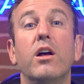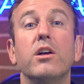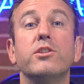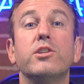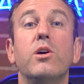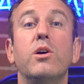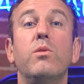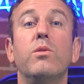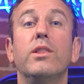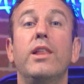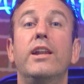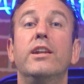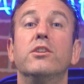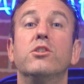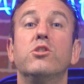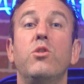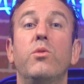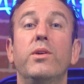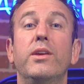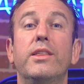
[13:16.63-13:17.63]
Also, let
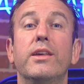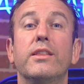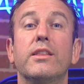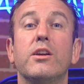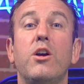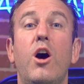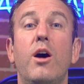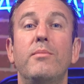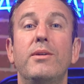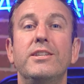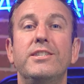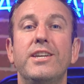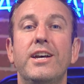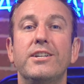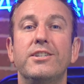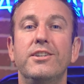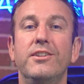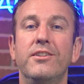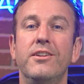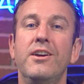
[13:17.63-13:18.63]
us know what you think in the comment
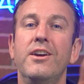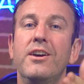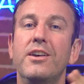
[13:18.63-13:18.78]
section.